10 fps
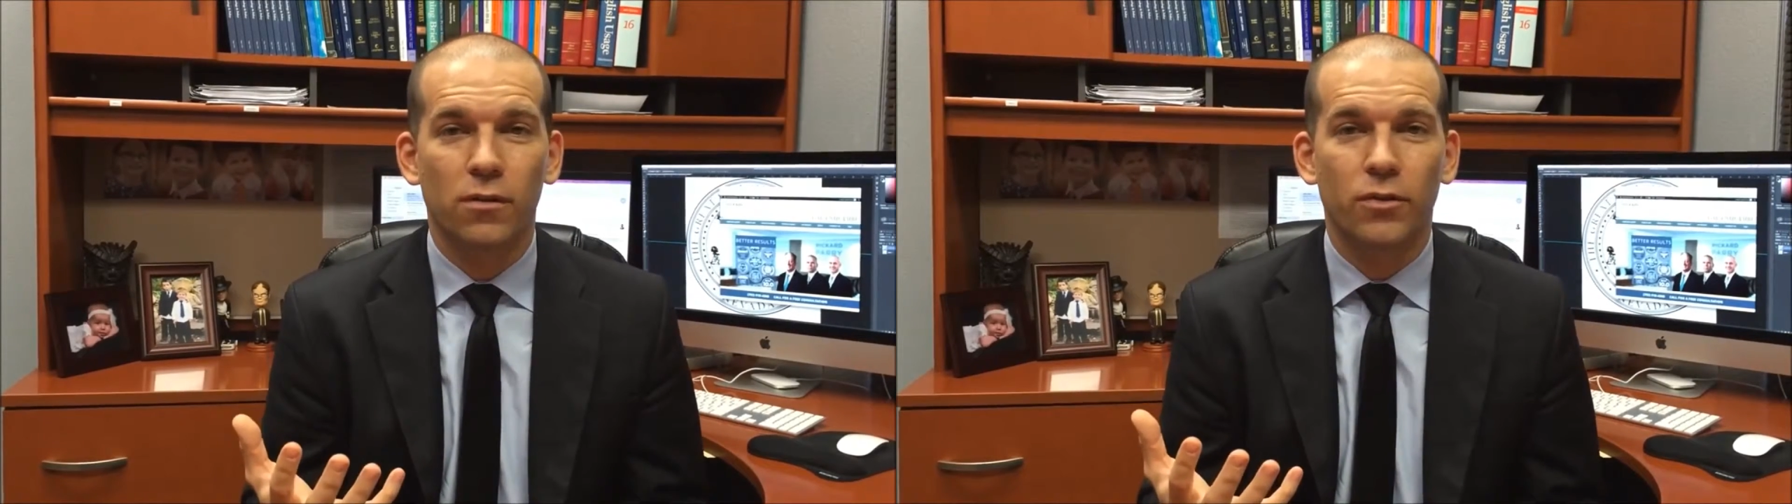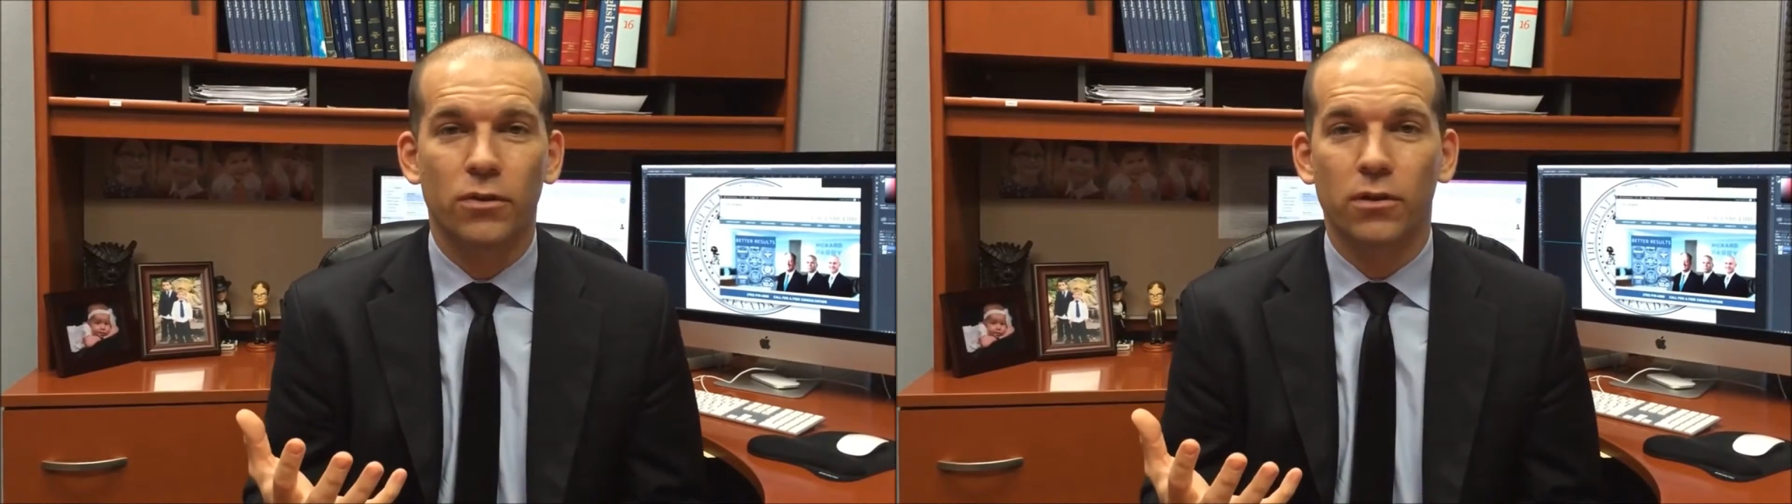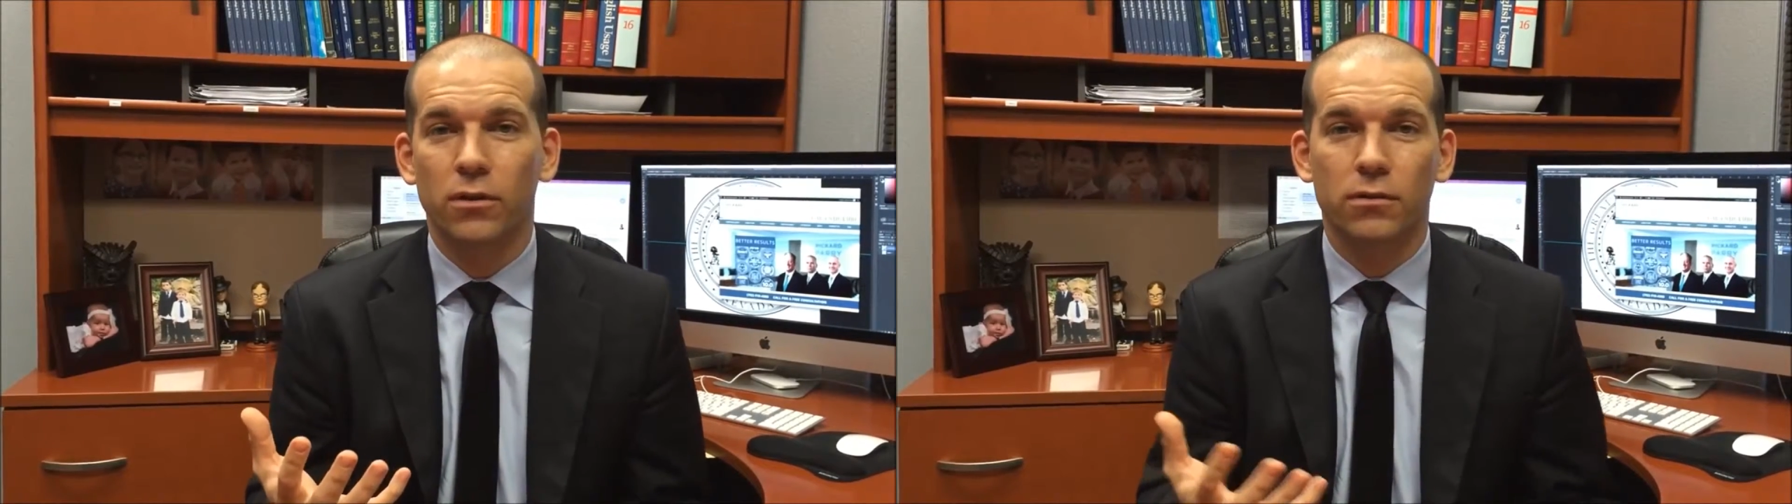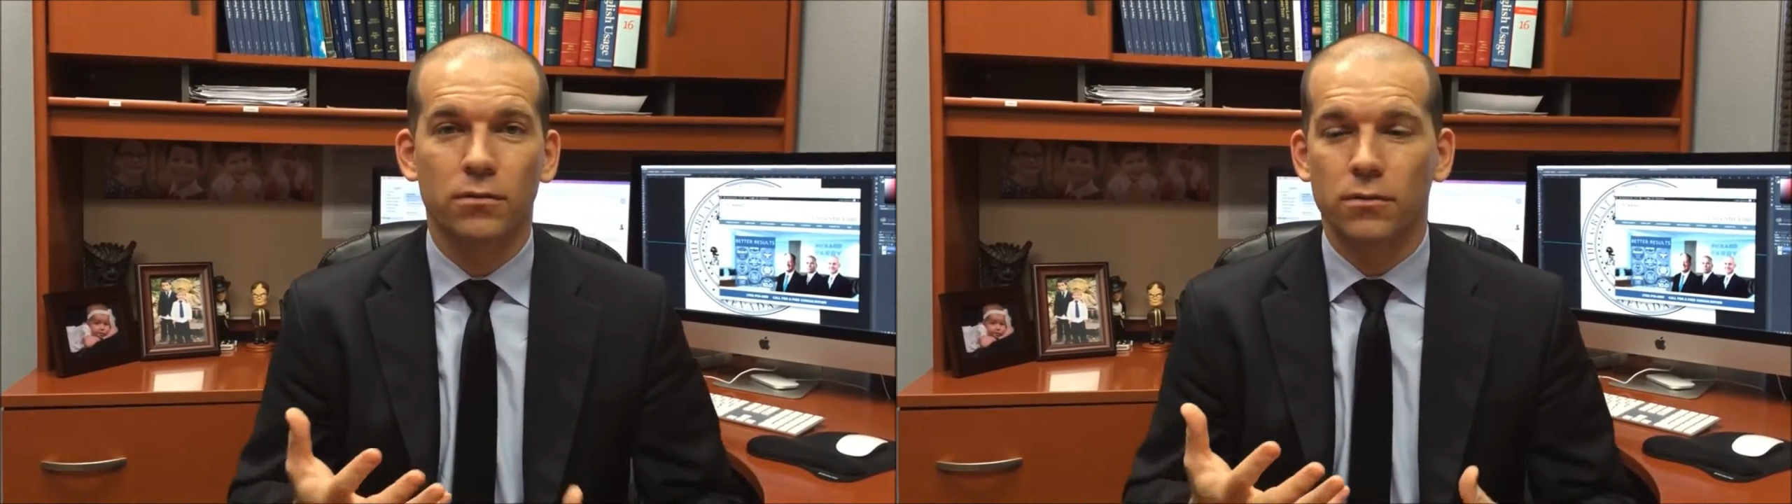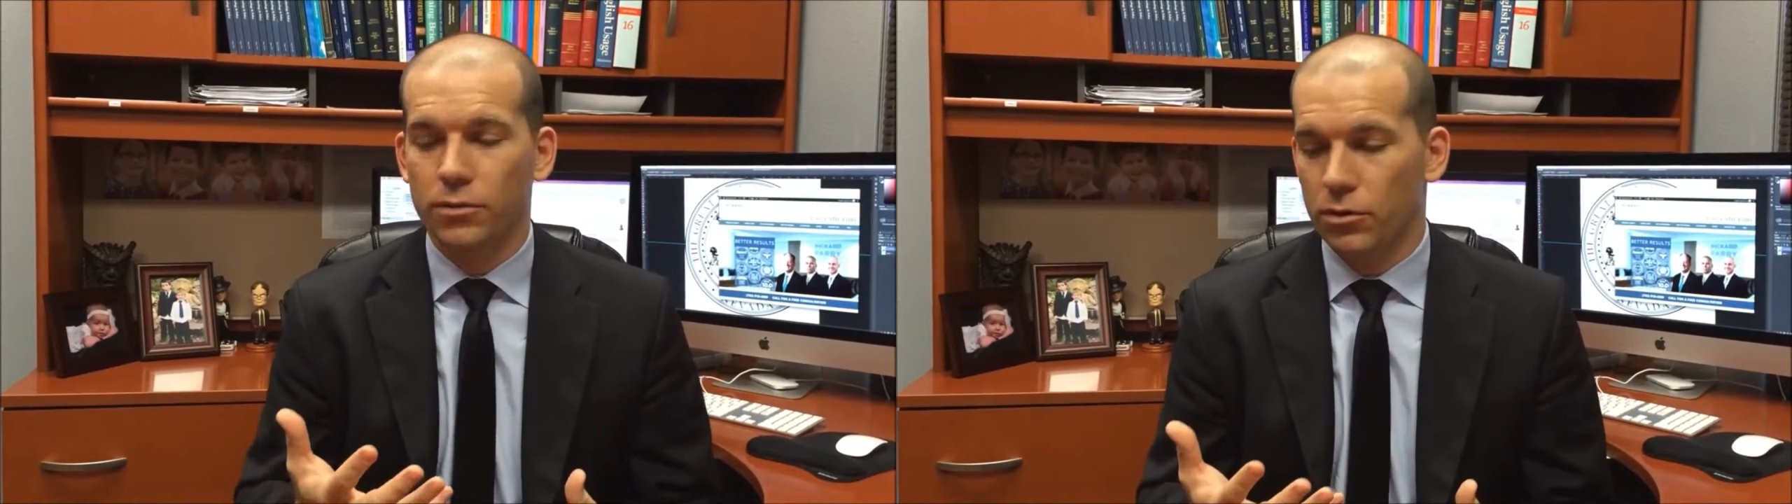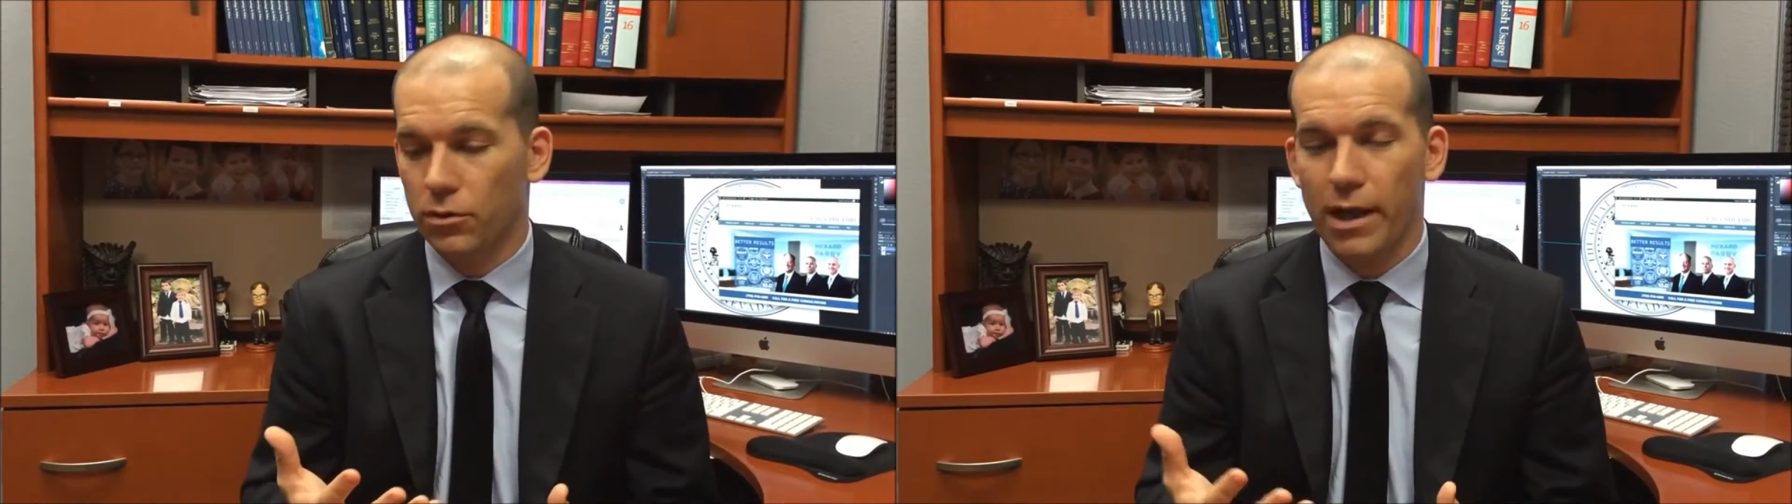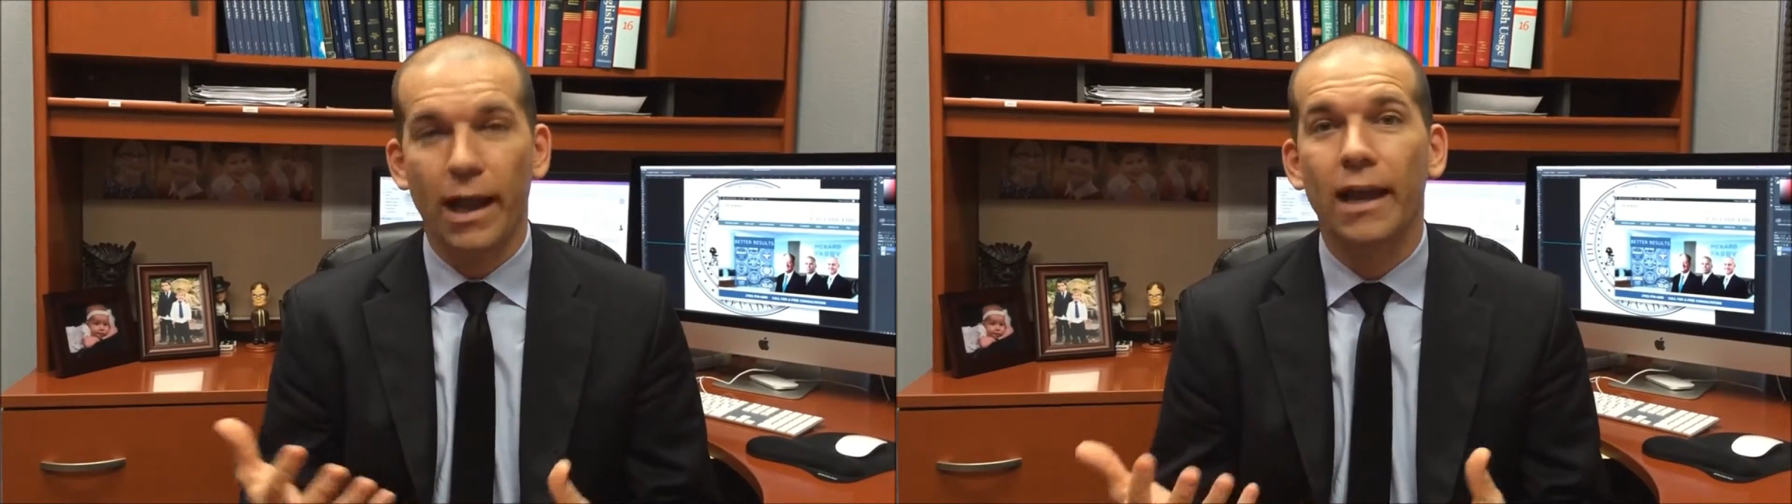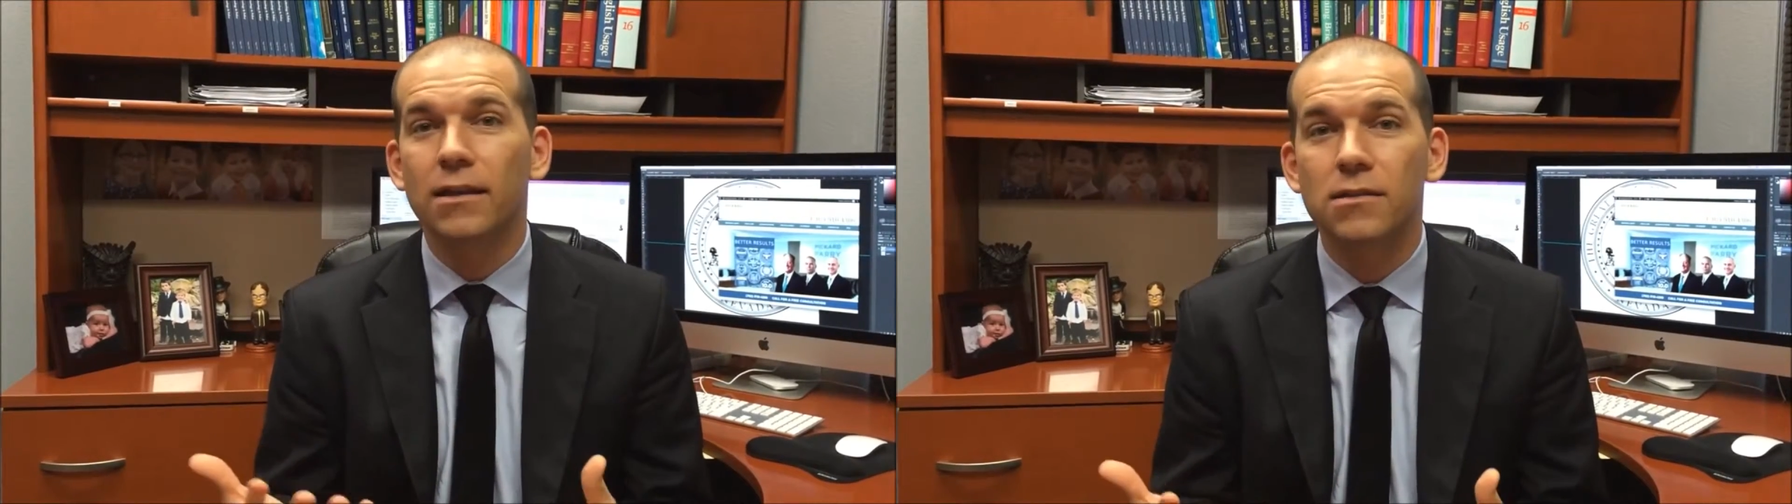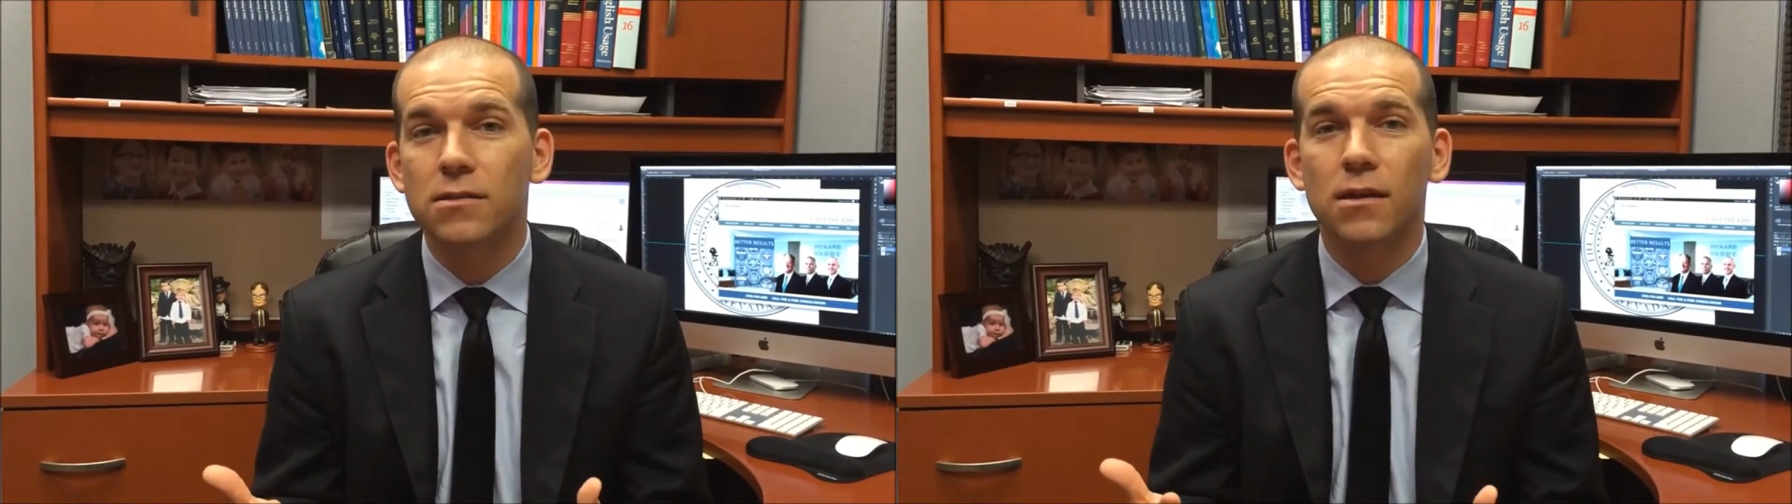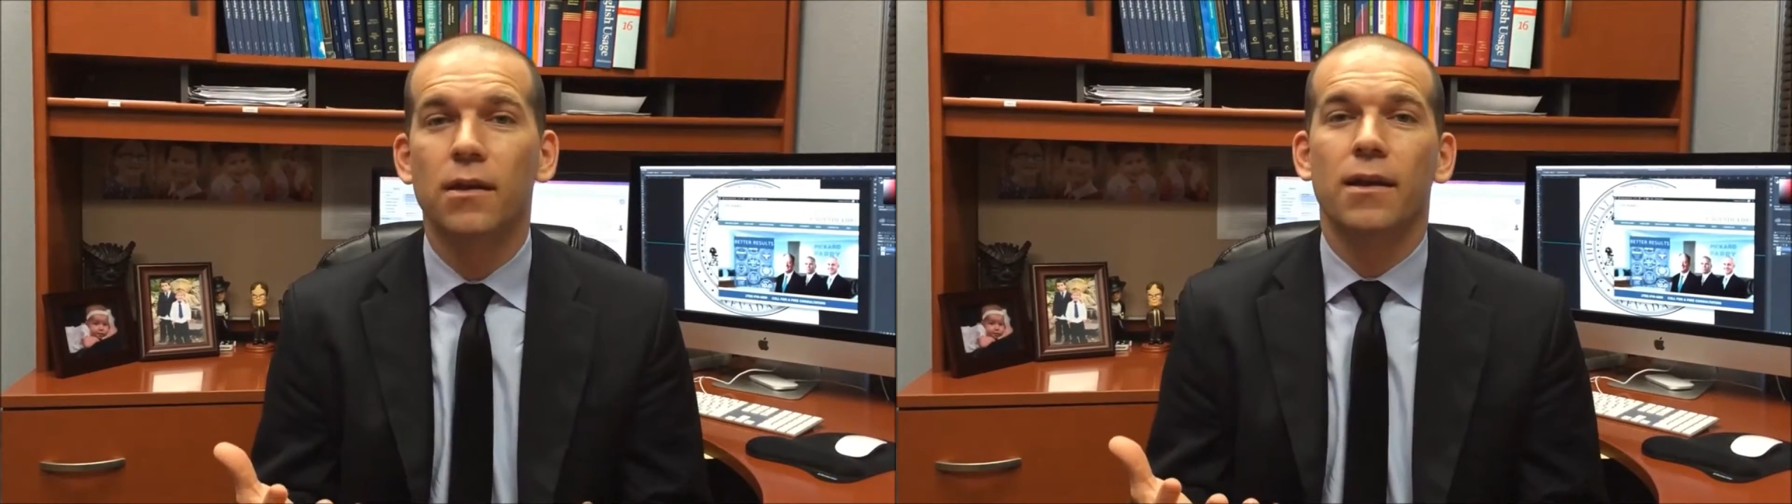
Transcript: of your hands,